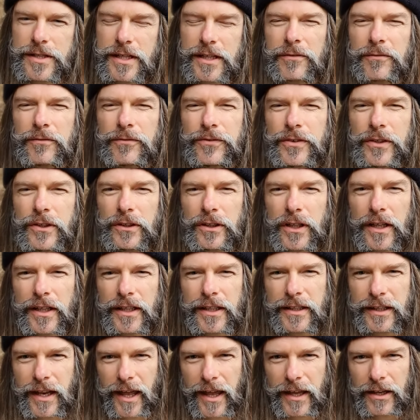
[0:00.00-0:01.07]
It can feel like
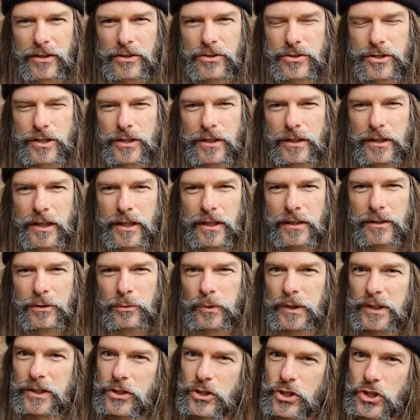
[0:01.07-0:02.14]
an energy that we can